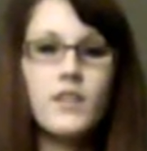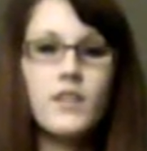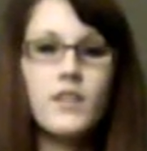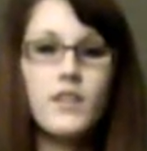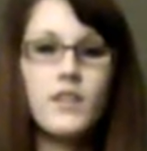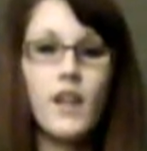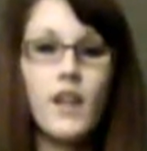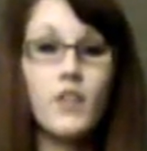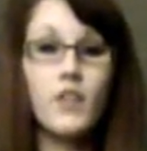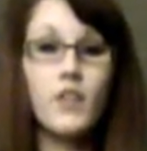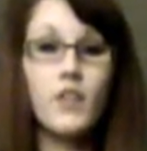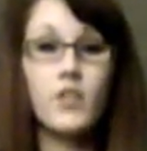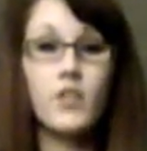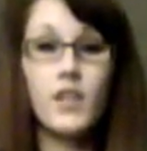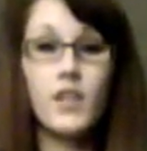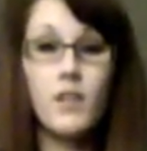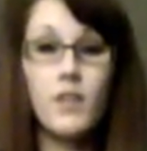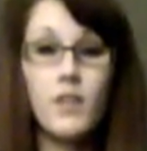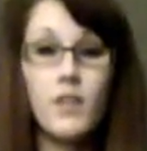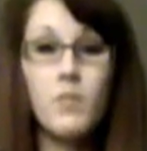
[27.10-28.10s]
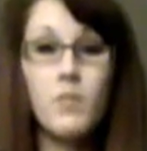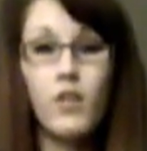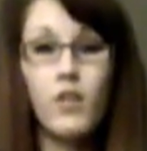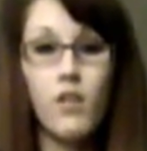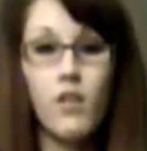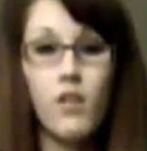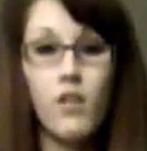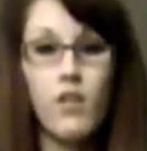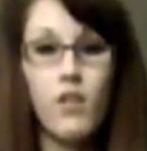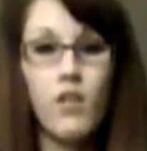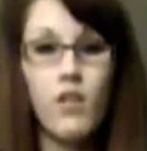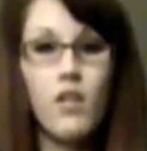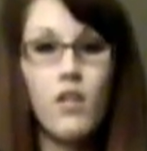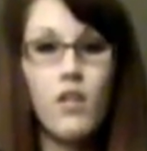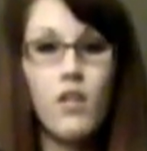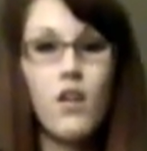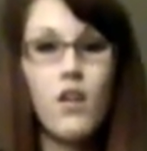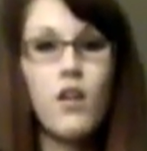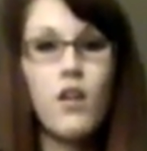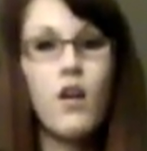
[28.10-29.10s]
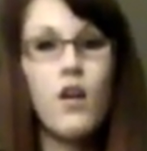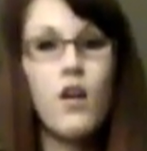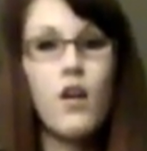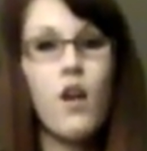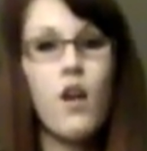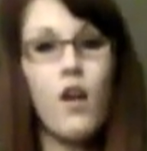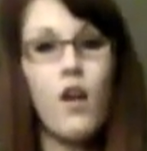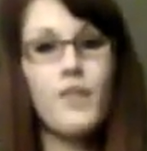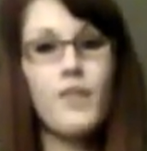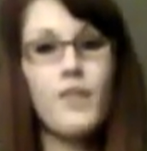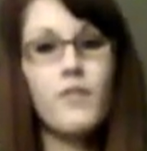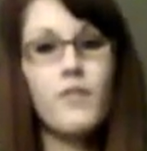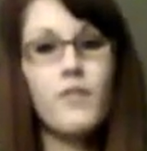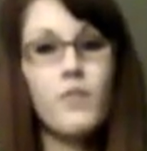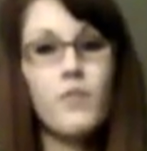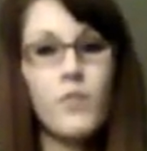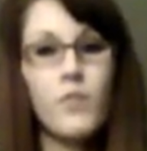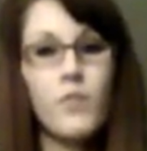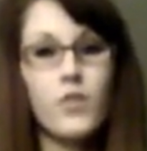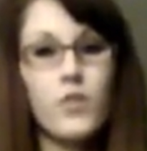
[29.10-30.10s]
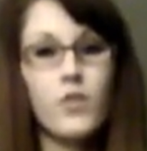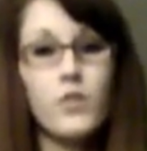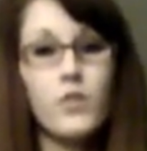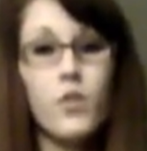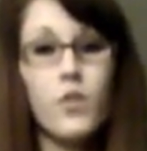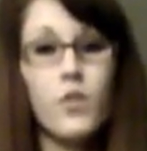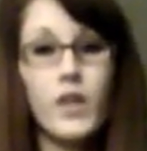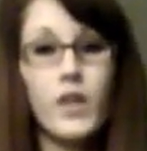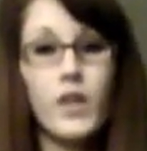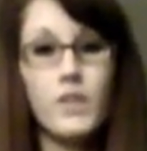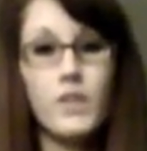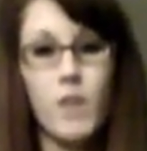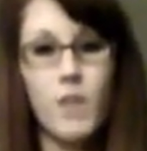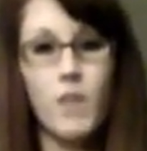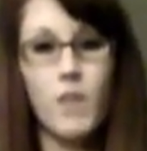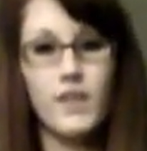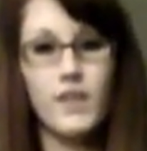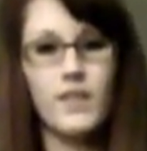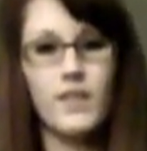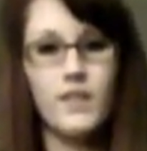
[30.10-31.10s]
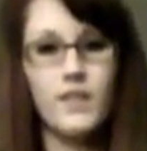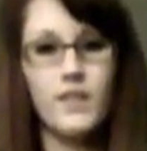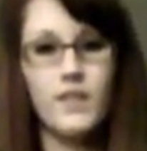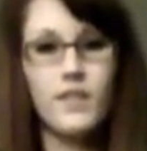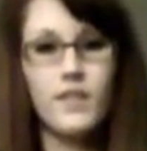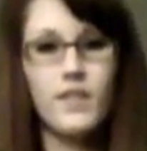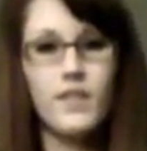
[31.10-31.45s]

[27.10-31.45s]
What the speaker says: Dr. Tim McCall, author of the book Yoga as Medicine,